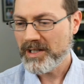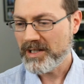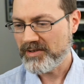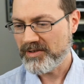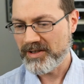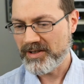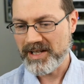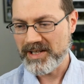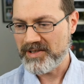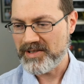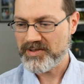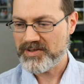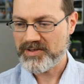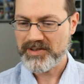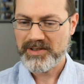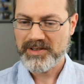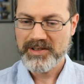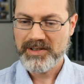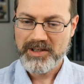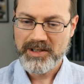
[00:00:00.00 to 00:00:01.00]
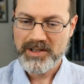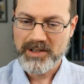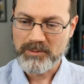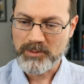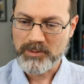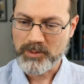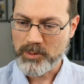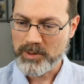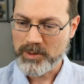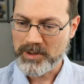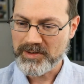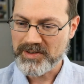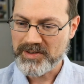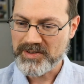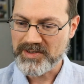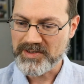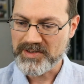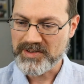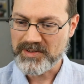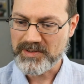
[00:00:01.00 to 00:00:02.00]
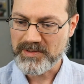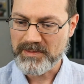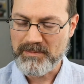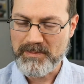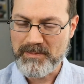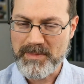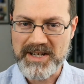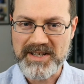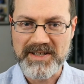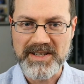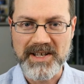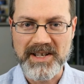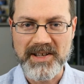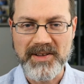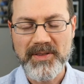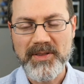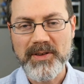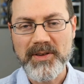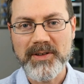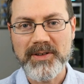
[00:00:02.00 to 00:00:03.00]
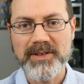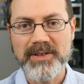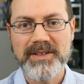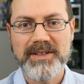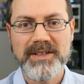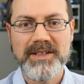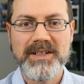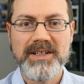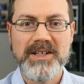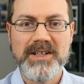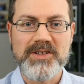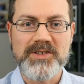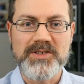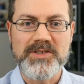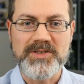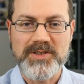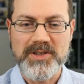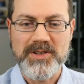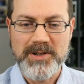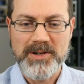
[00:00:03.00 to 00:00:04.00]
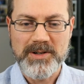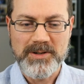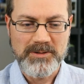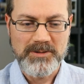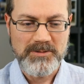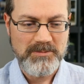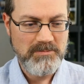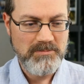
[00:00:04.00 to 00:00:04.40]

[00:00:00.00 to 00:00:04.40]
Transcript: Today's recording, this is May 10th, so